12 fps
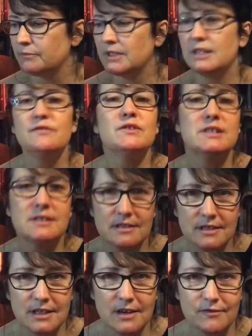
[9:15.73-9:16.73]
give in to the
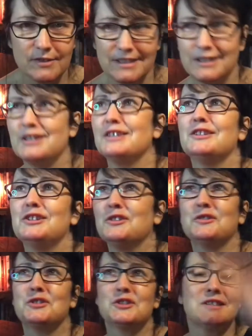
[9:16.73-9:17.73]
devil and, you
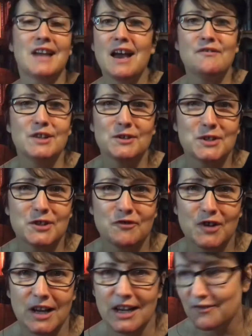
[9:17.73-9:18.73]
know, just have a lust
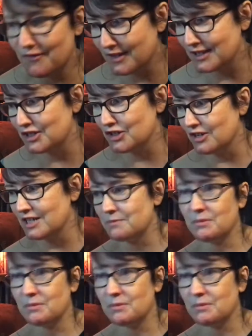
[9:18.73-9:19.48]
for life and enjoy it,